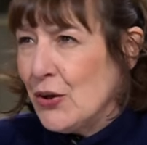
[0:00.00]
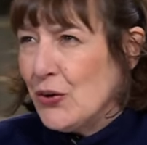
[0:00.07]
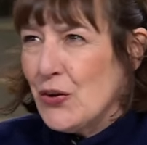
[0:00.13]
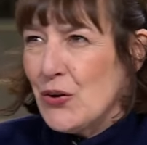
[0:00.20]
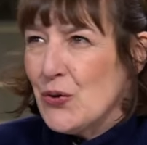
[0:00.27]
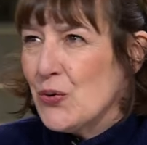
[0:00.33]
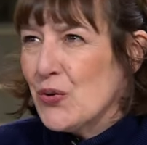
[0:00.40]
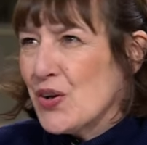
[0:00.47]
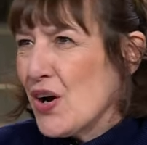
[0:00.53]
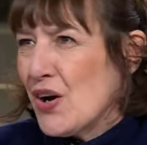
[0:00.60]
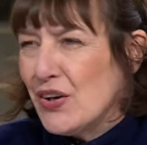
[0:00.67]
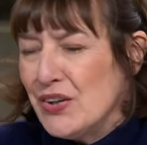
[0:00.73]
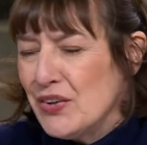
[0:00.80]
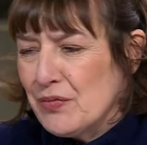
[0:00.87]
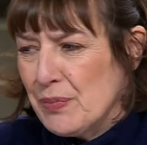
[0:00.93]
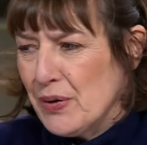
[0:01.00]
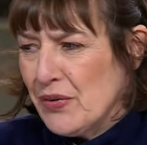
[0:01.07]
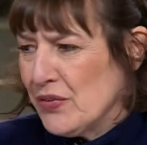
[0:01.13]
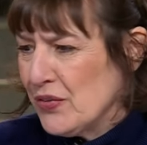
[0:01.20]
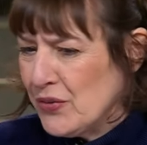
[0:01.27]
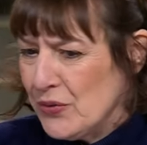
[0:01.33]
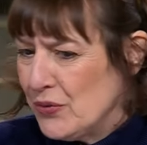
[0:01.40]
that you're the kind of
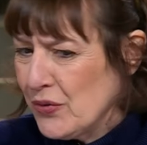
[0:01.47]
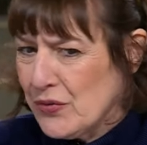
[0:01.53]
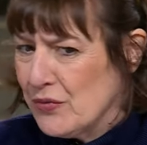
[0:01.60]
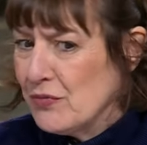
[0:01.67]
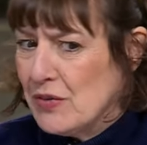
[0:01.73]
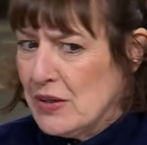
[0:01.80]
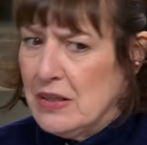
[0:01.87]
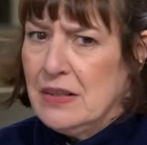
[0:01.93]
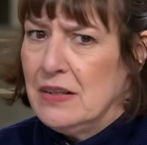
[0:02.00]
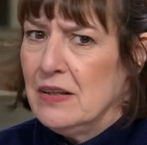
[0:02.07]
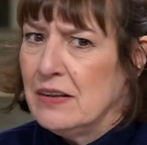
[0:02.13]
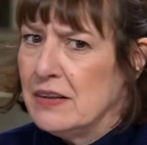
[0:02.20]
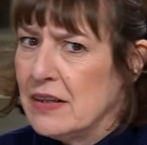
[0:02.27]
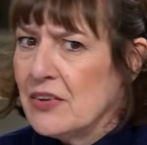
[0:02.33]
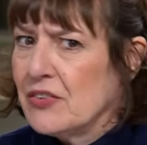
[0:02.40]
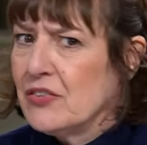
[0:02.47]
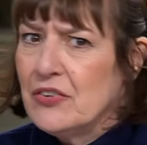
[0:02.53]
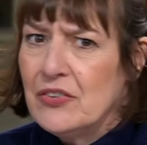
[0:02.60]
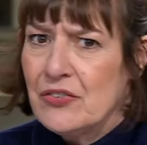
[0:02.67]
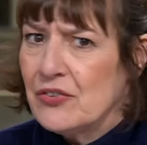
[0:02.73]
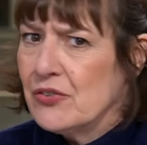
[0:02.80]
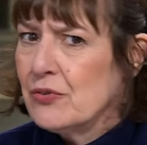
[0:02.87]
person who doesn't really like
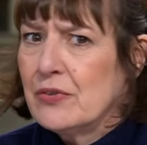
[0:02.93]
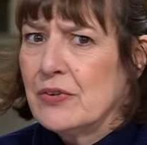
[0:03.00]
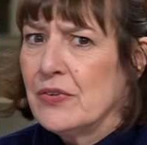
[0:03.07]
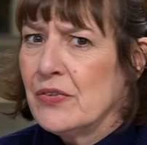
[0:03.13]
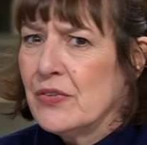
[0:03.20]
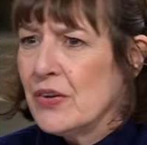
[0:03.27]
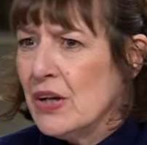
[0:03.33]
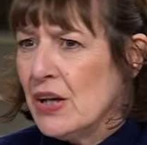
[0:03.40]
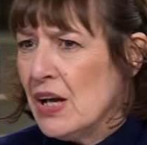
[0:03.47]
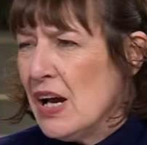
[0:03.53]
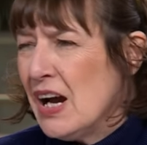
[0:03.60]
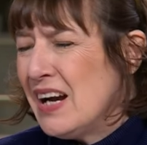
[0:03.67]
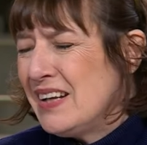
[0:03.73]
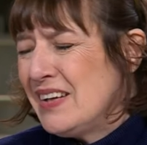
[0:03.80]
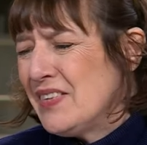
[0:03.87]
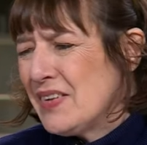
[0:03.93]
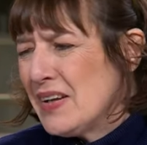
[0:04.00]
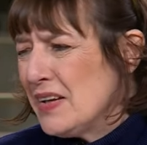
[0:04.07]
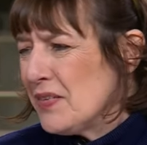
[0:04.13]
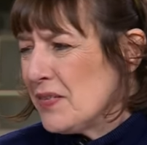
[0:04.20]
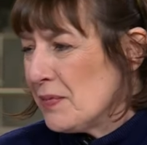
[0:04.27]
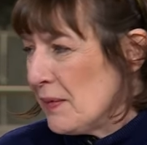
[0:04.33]
national insurance. And it's...
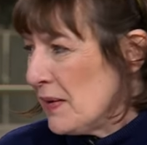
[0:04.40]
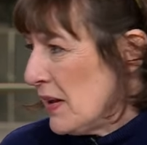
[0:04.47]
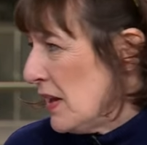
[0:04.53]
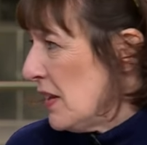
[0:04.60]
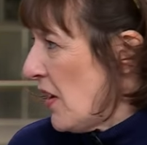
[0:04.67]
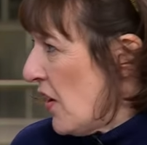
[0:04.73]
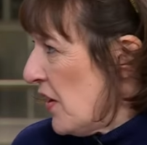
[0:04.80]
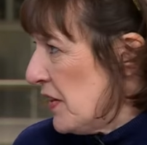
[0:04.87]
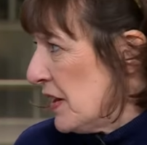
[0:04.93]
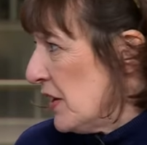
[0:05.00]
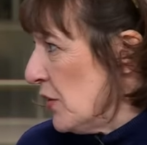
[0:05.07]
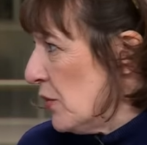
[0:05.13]
it's It, I think